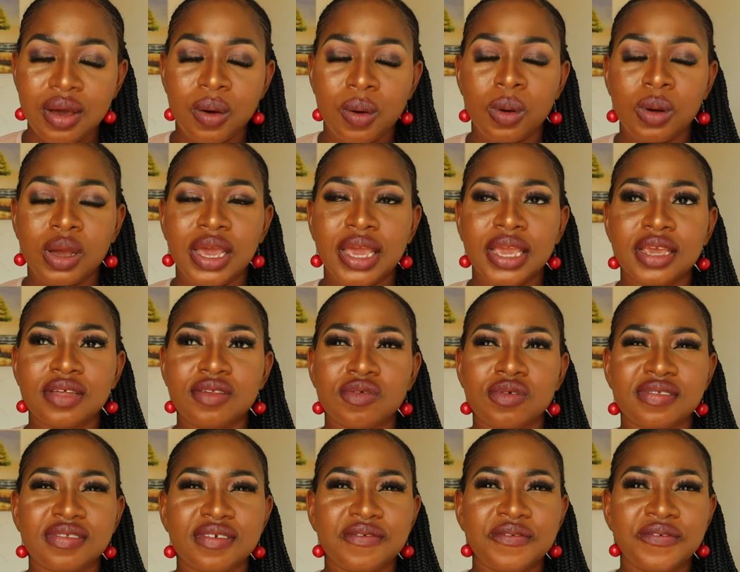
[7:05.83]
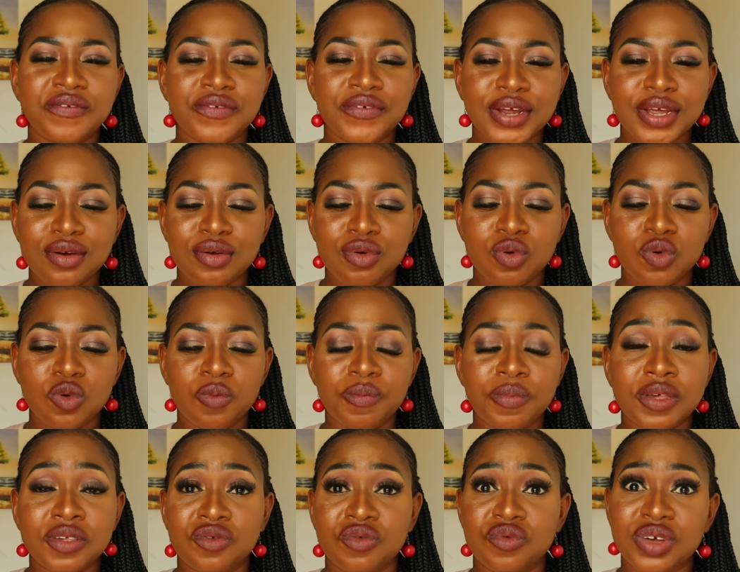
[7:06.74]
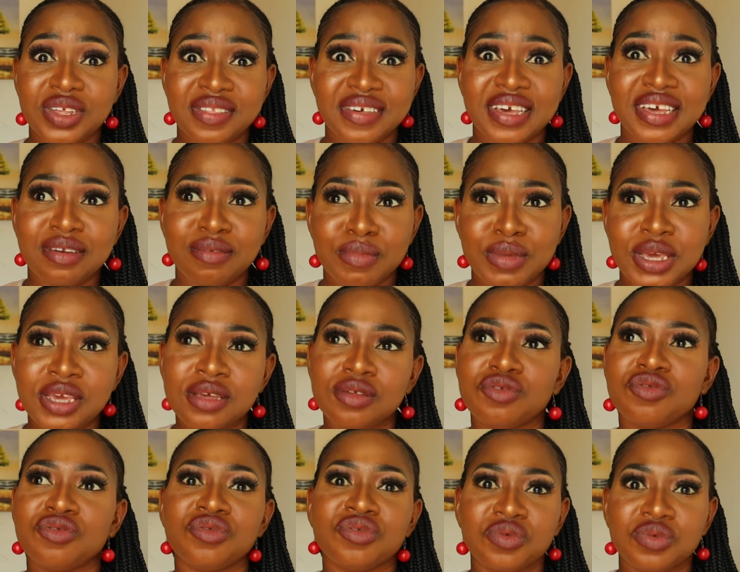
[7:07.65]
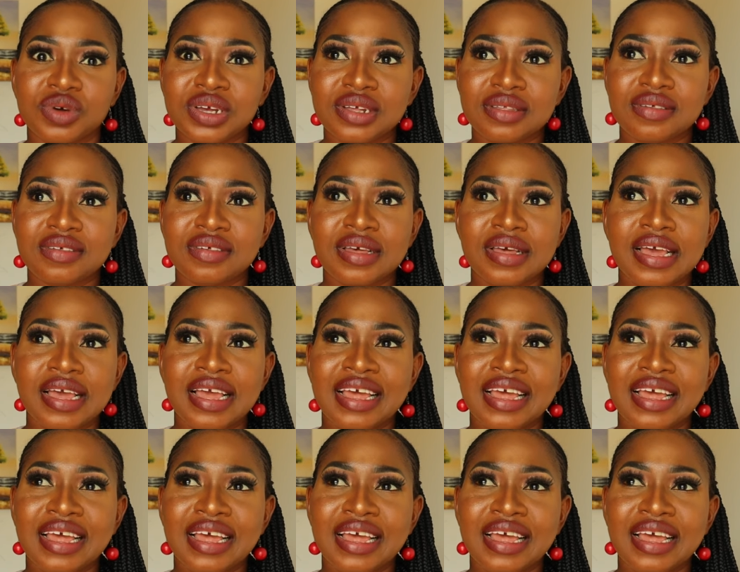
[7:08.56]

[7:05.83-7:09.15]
Okay, it was a friend who persuaded me to do it.